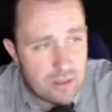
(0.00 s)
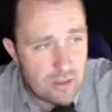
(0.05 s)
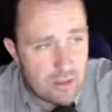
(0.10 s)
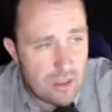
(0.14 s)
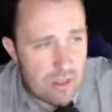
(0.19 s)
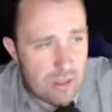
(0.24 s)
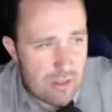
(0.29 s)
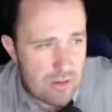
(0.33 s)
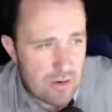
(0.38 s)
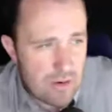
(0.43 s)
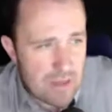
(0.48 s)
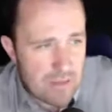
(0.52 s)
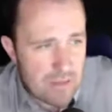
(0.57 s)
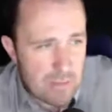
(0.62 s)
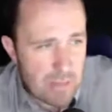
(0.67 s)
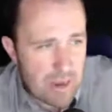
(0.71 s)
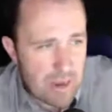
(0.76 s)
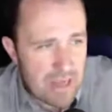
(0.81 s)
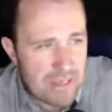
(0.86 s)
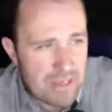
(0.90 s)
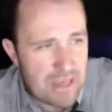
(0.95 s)
So th there is
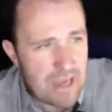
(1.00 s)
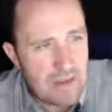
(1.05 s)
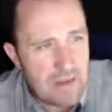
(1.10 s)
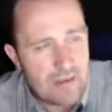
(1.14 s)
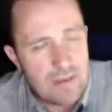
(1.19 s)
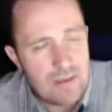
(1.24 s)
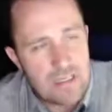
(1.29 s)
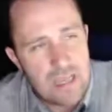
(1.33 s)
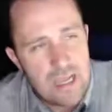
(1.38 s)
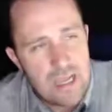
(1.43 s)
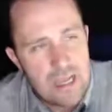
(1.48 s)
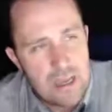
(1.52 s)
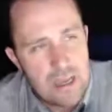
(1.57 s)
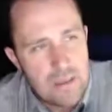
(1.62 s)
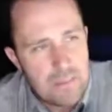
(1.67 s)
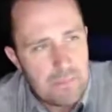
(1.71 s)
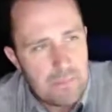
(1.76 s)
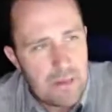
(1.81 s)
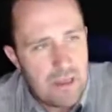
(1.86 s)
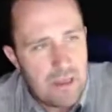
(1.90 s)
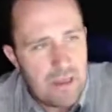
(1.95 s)
breakdowns,
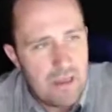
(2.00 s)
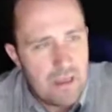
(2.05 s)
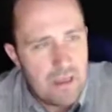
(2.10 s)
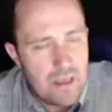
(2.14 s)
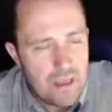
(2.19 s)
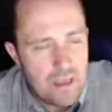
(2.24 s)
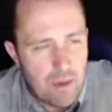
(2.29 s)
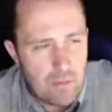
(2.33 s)
but